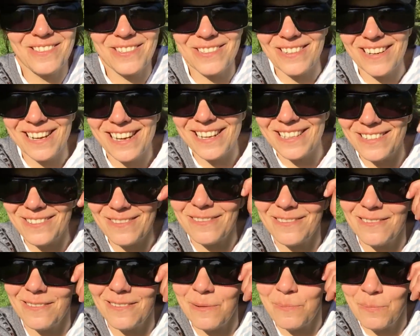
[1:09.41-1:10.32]
so they had to
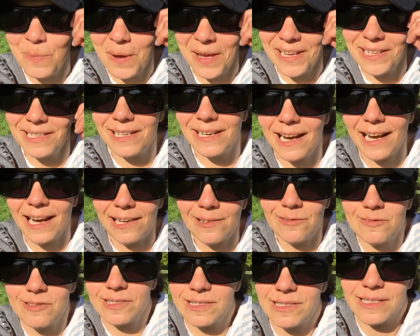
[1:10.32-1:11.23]
repaint the
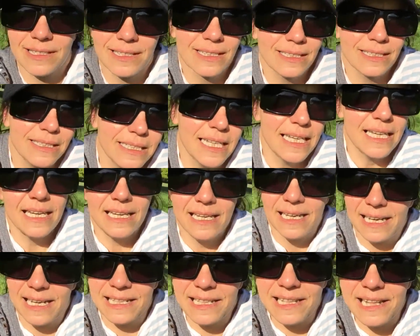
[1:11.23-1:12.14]
house.
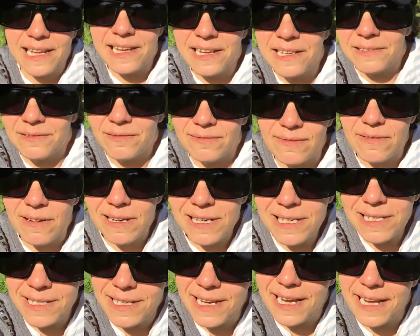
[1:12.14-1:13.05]
And then
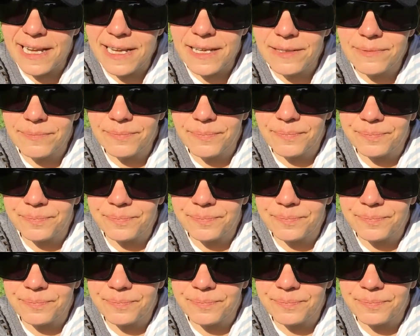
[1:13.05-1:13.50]
one day,